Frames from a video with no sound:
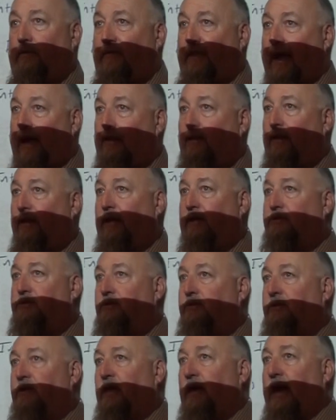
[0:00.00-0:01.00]
That led
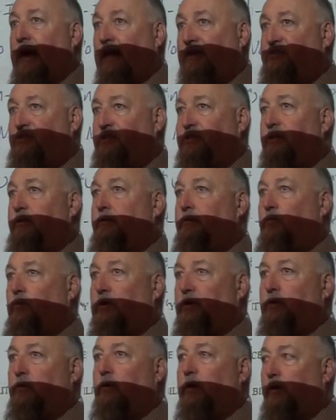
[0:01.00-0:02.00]
to the accident
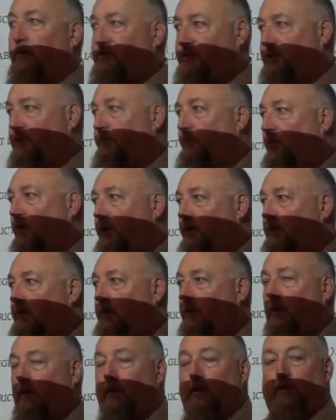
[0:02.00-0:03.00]
where you hurt someone.
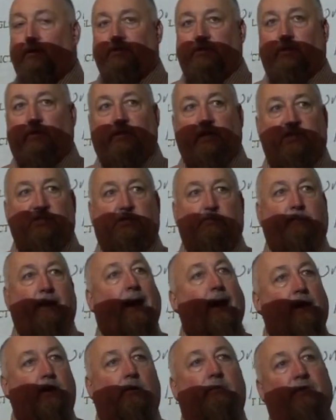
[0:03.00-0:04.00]
So it doesn't
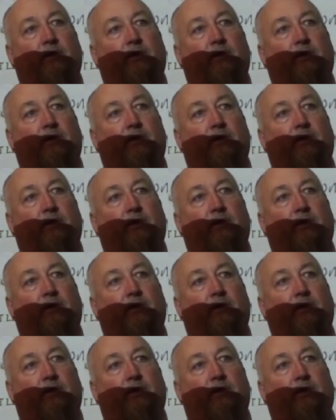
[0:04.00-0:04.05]
matter